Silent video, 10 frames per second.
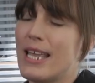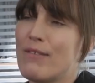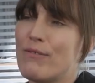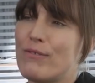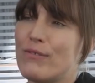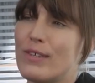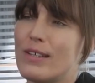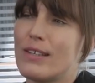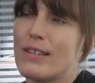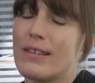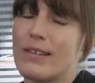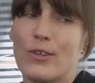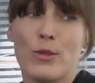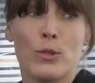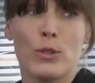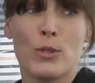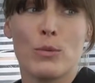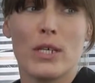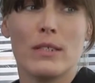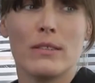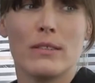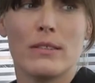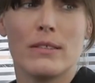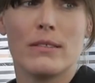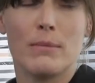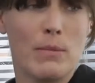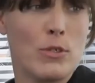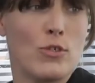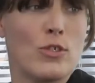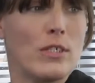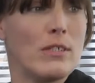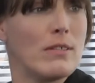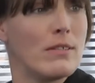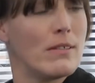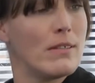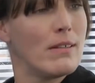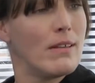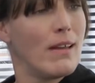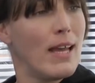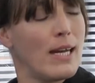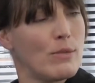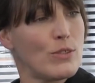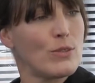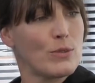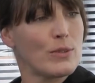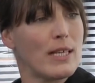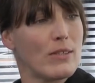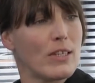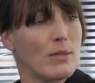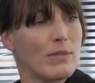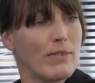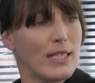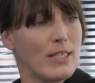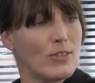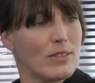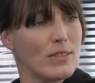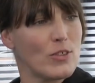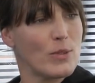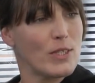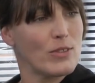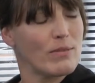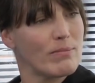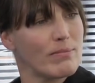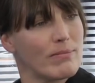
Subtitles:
If you ruled the world, maybe you should, how would you sort out the global financial situation?